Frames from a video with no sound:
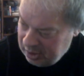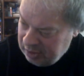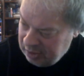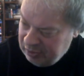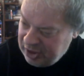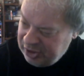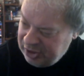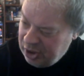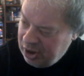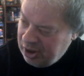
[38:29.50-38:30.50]
Rated
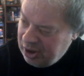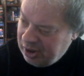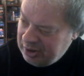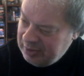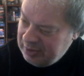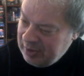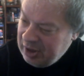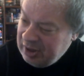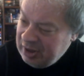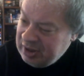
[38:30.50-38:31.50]
R.
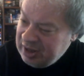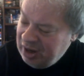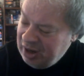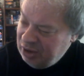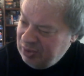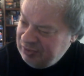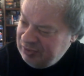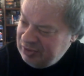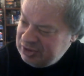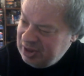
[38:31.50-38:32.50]
Catalog
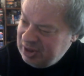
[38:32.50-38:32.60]
reference number